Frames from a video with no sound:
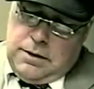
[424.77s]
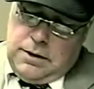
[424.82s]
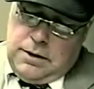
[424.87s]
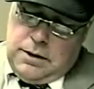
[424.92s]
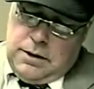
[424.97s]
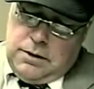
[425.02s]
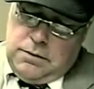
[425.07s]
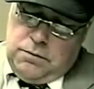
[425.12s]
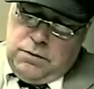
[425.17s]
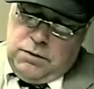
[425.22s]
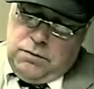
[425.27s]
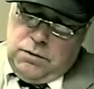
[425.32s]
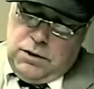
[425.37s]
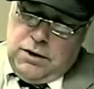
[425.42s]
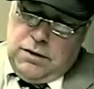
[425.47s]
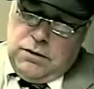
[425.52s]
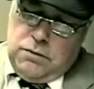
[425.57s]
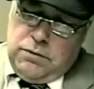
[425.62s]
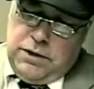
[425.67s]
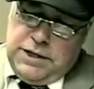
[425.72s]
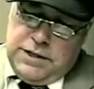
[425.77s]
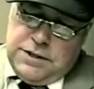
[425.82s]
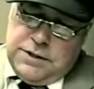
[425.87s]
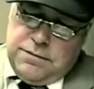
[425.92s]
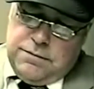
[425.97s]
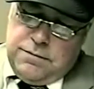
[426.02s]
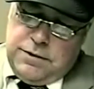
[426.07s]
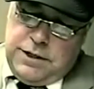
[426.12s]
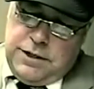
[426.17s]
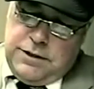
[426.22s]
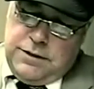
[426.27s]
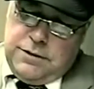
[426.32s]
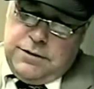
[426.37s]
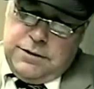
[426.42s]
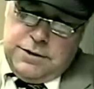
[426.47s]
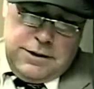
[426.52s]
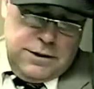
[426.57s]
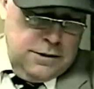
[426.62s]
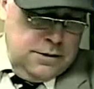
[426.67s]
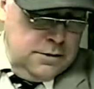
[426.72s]
And we wear the wings of
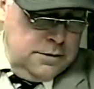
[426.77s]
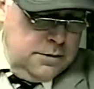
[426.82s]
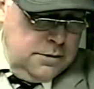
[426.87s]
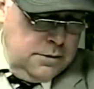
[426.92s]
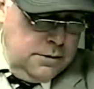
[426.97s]
eagles.